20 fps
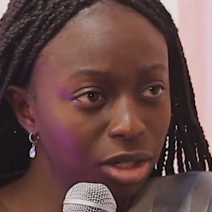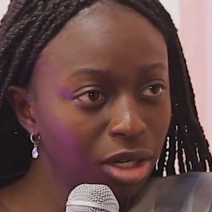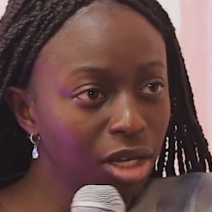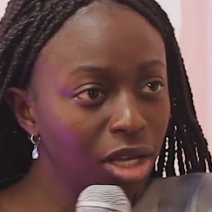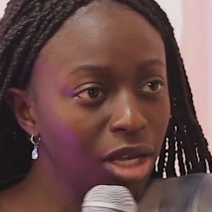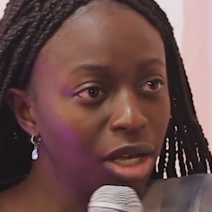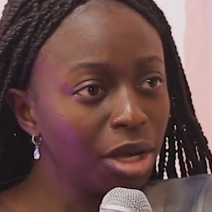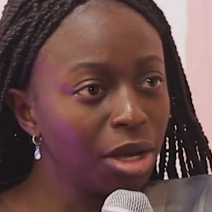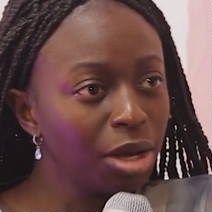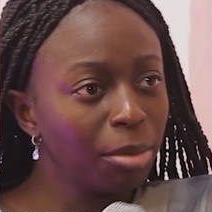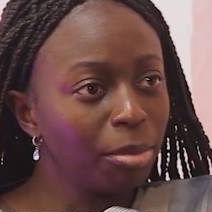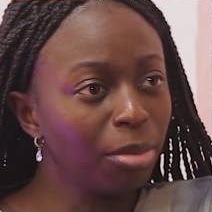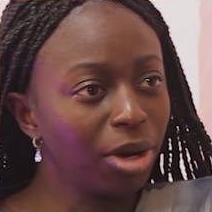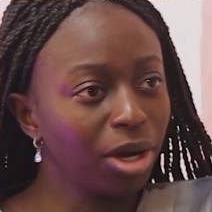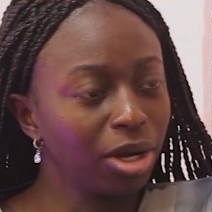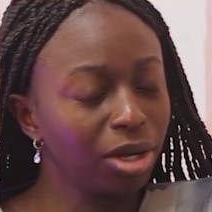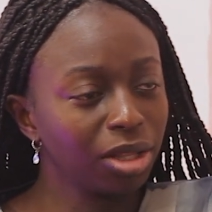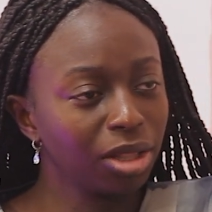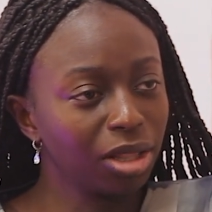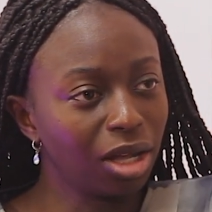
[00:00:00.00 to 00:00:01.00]
Oh, wow.
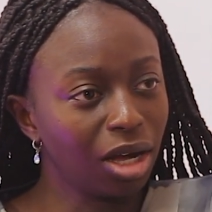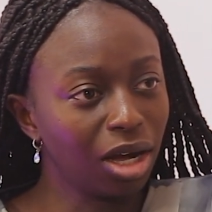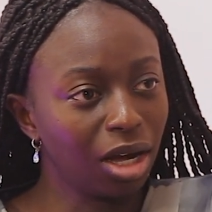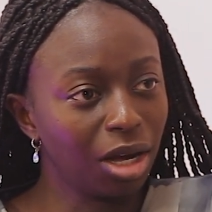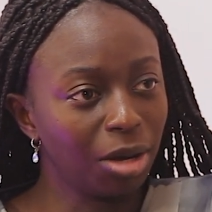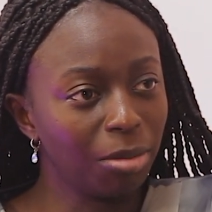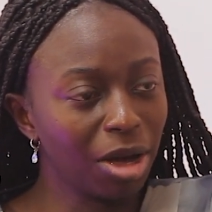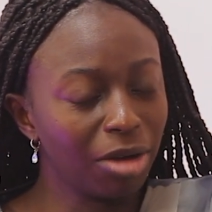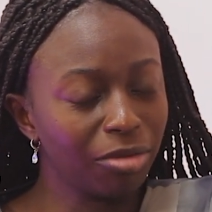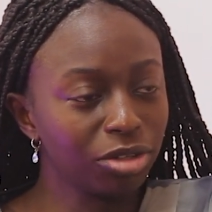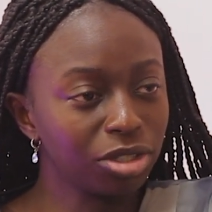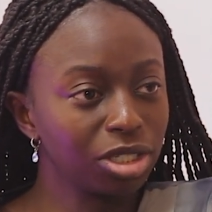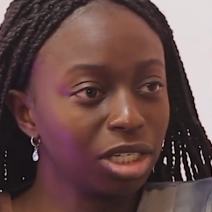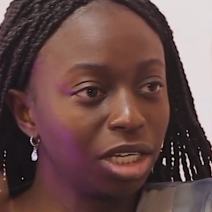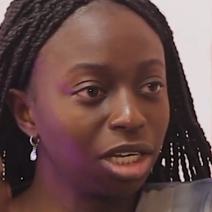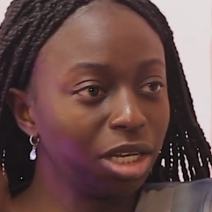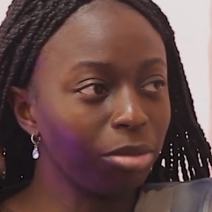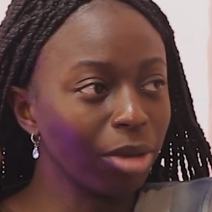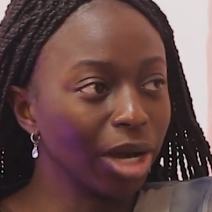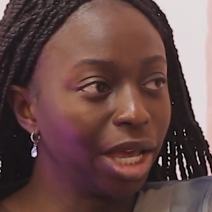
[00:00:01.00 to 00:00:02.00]
But um, obviously
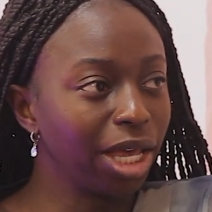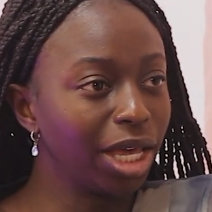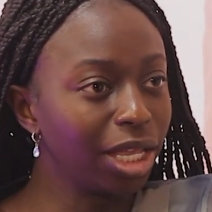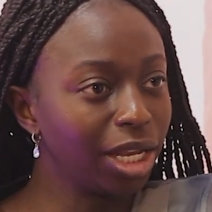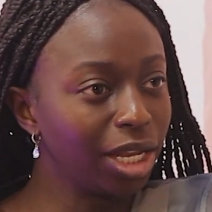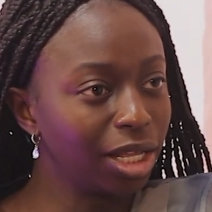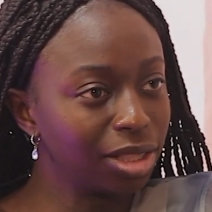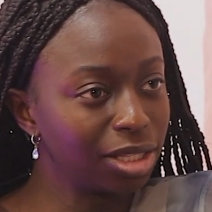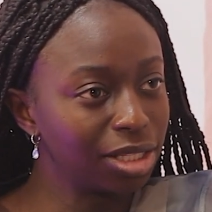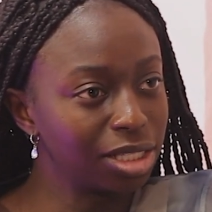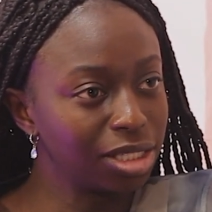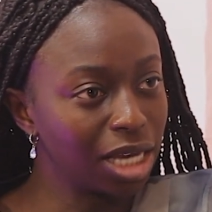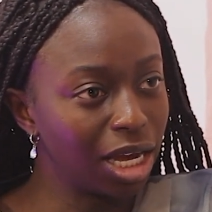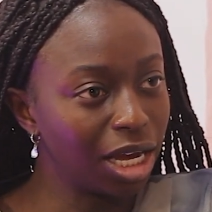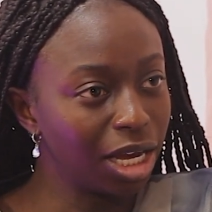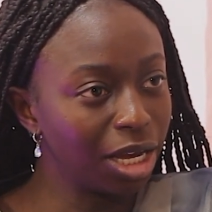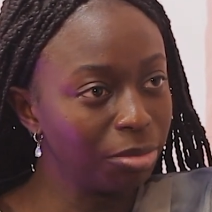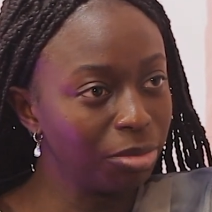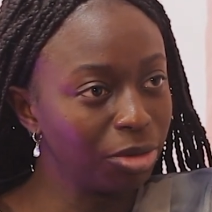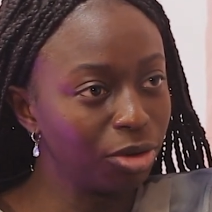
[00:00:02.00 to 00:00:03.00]
in my head at the
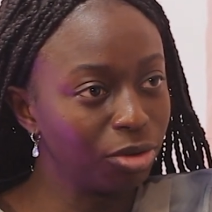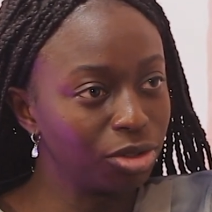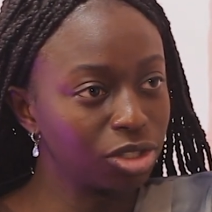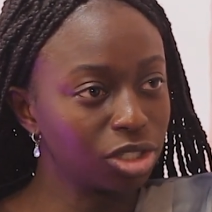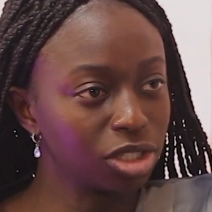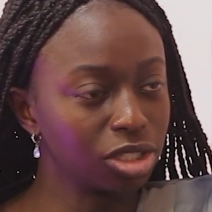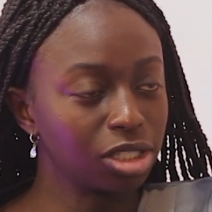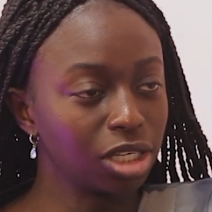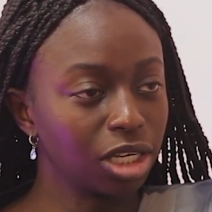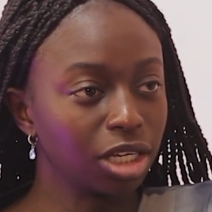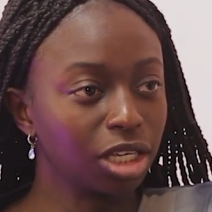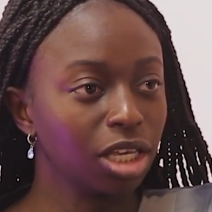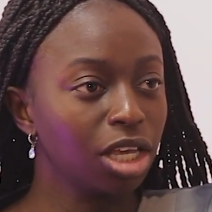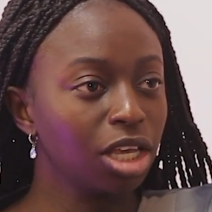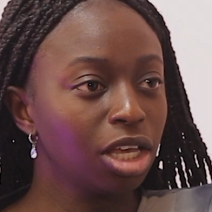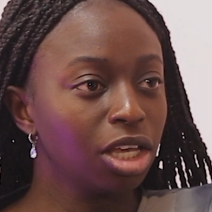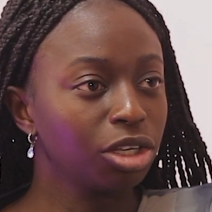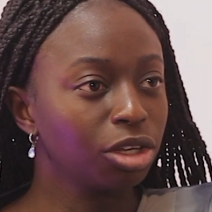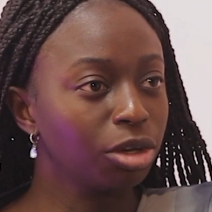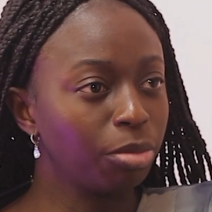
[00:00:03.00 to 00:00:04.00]
time, it was just, like,
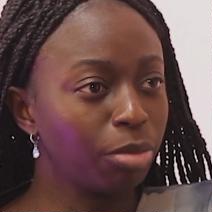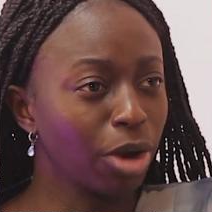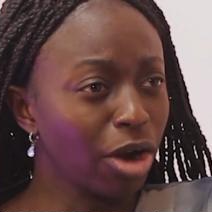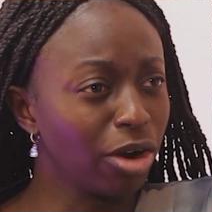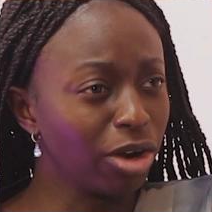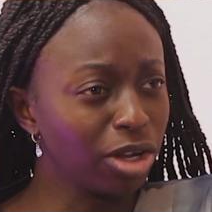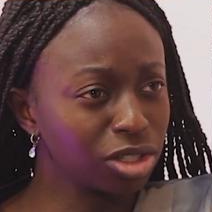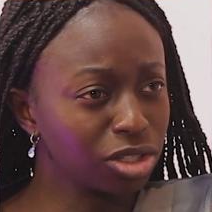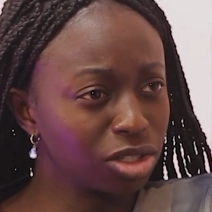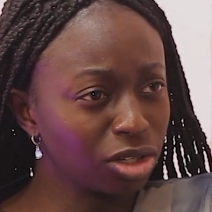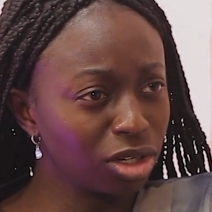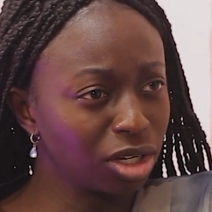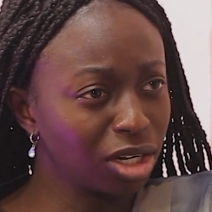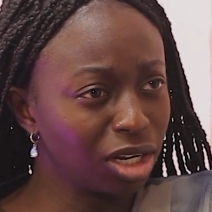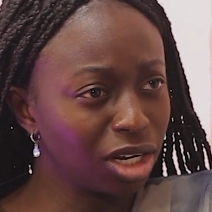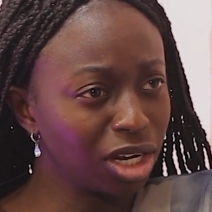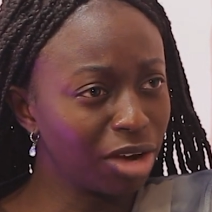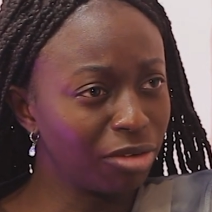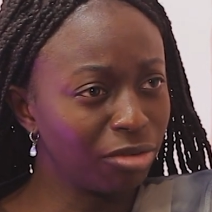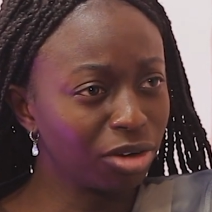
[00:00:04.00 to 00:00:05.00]
your parents are
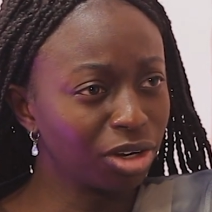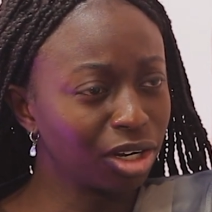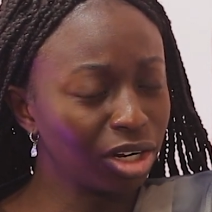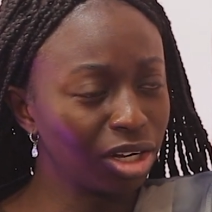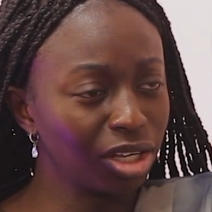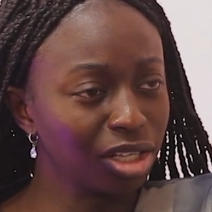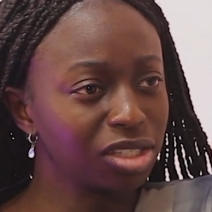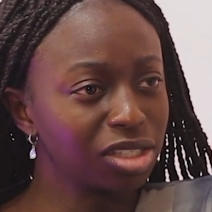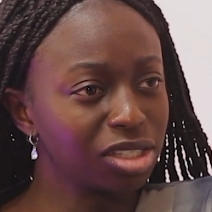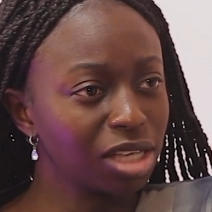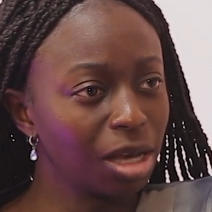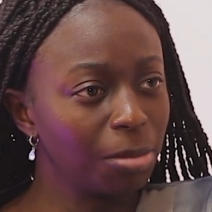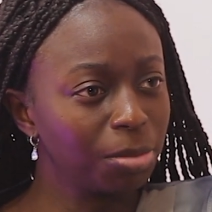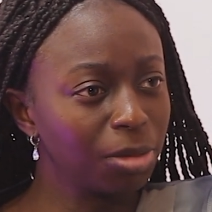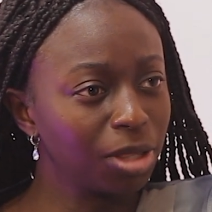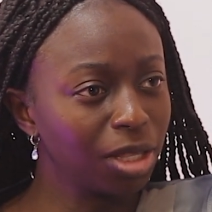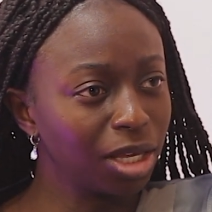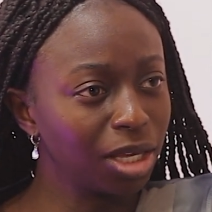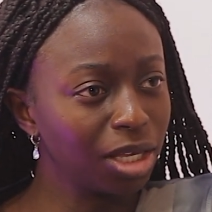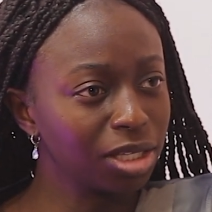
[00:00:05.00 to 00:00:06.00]
never going to accept
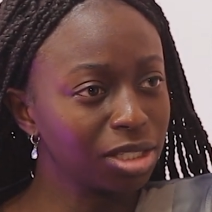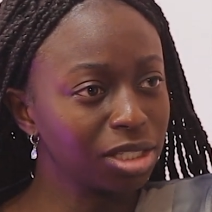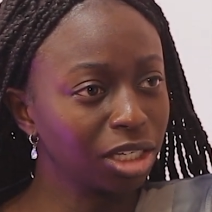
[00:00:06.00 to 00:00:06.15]
this.